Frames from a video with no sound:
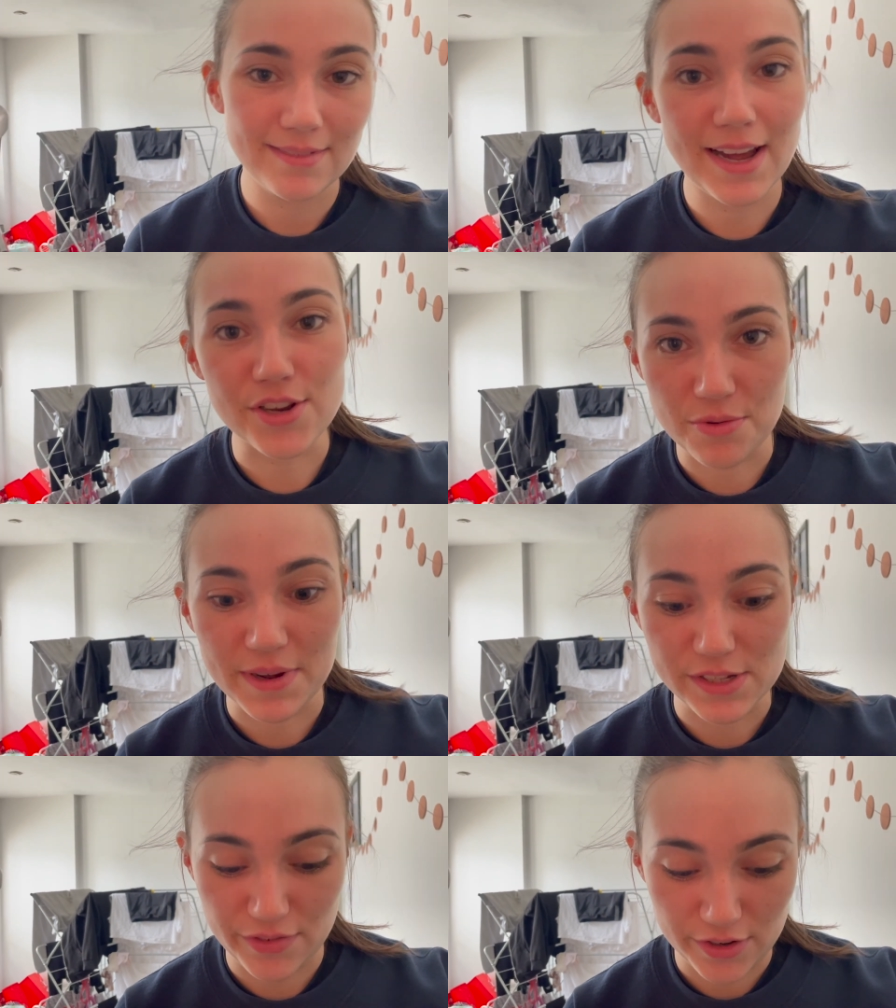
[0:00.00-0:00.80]
i don't
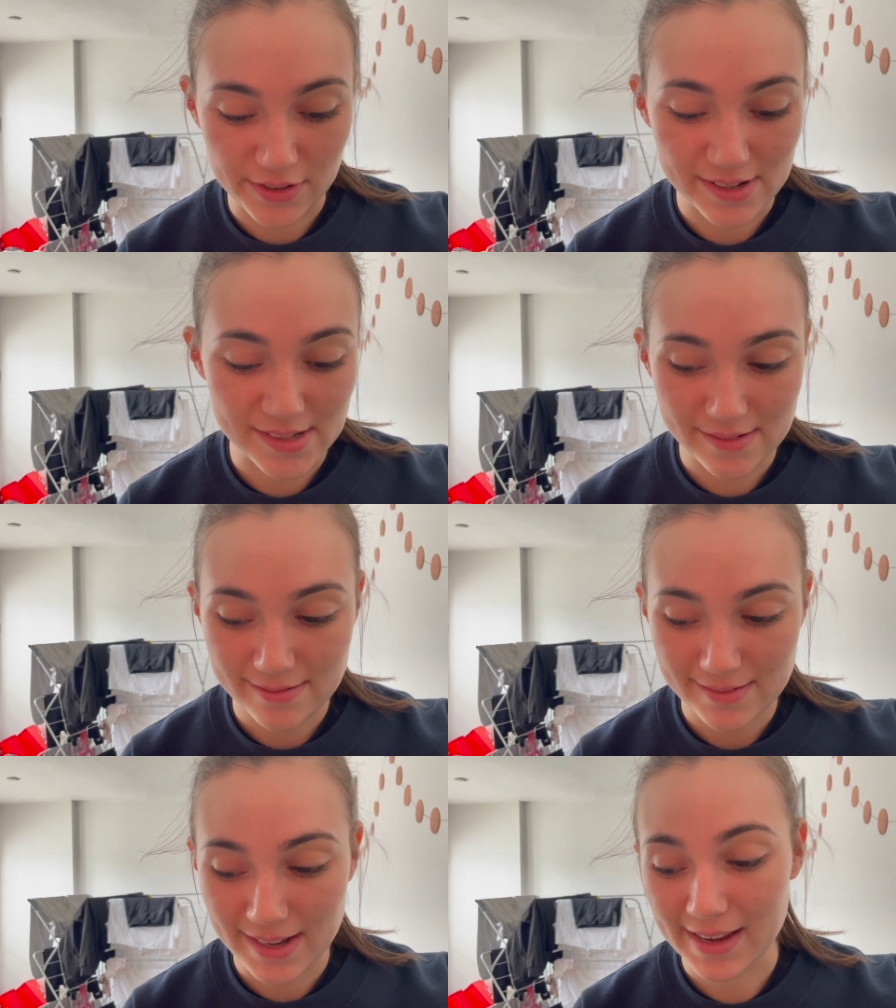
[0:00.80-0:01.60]
waste food because
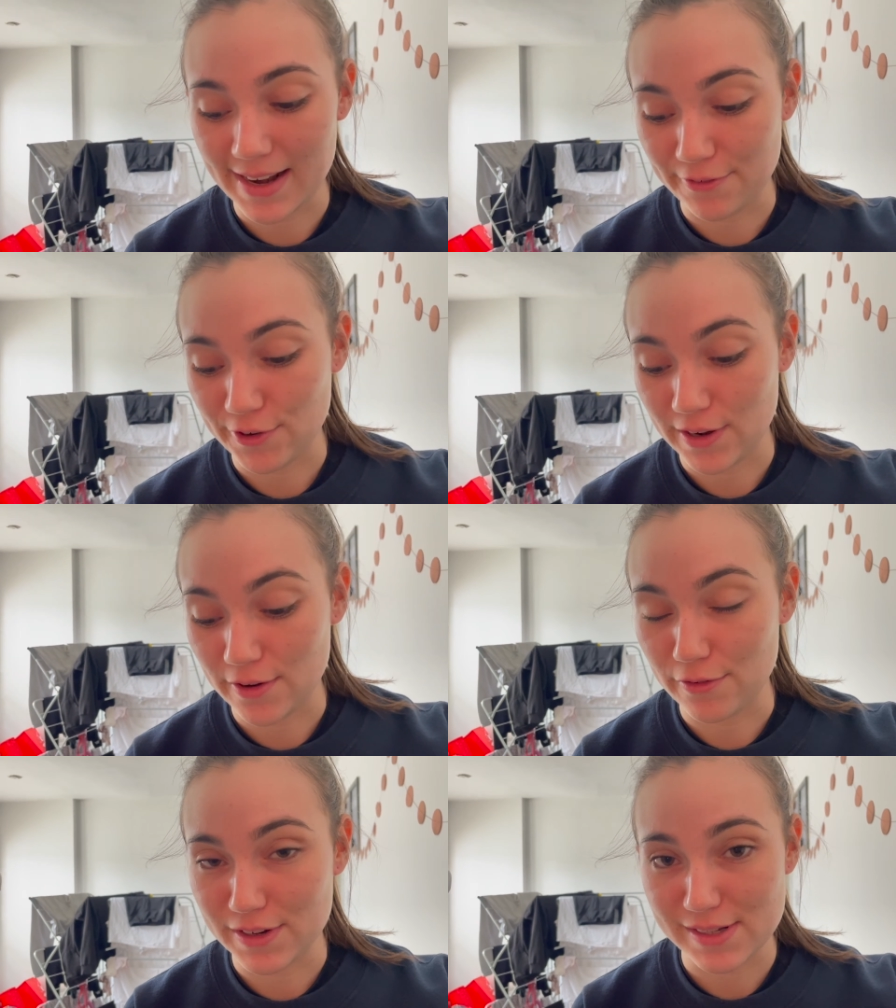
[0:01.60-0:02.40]
again i've
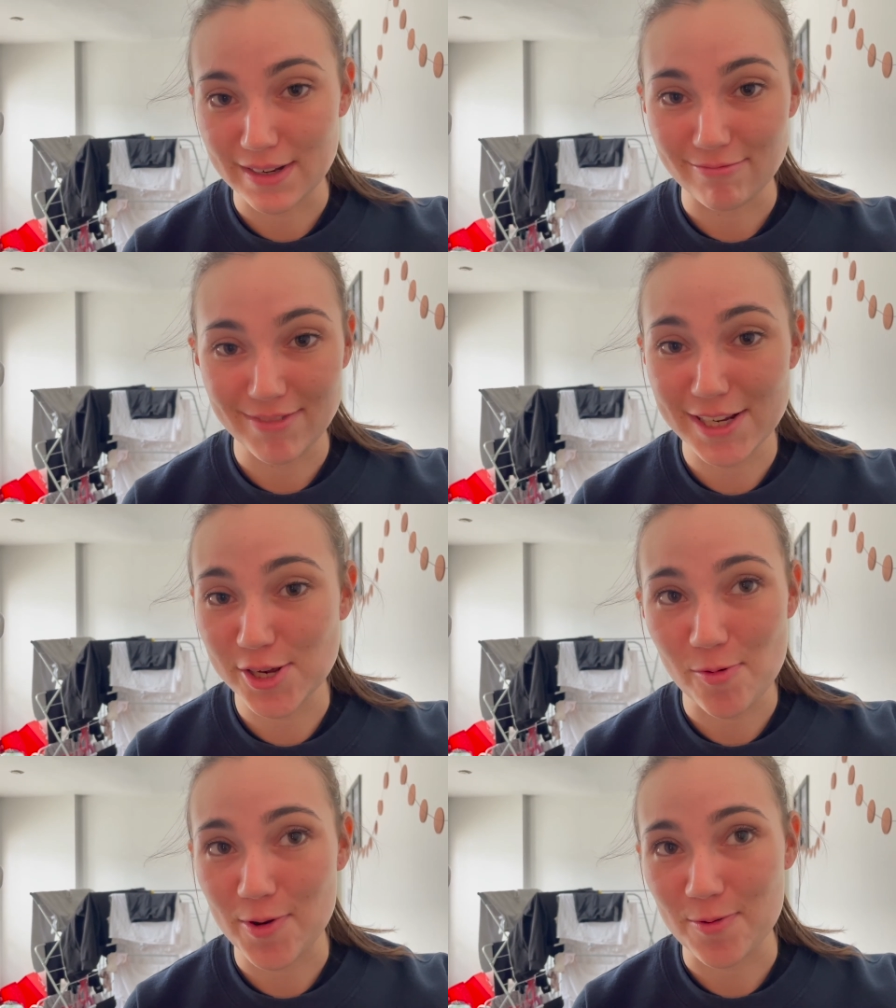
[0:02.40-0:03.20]
already said i
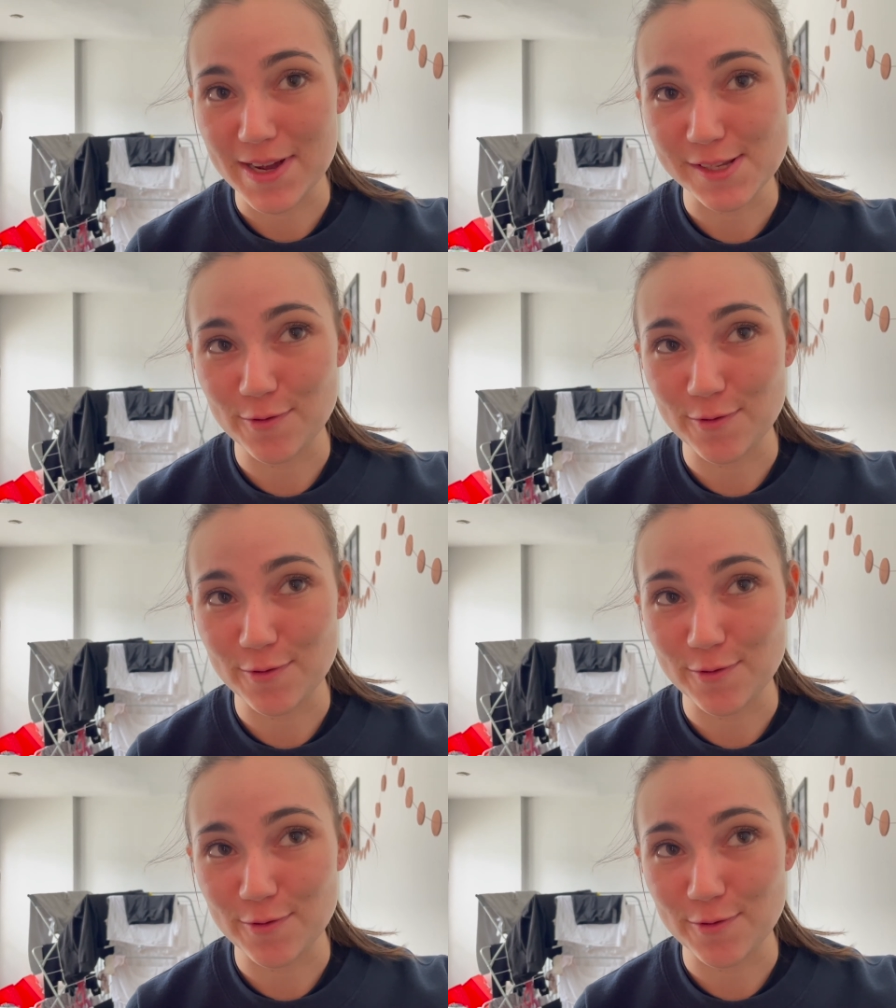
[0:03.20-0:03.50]
don't want to waste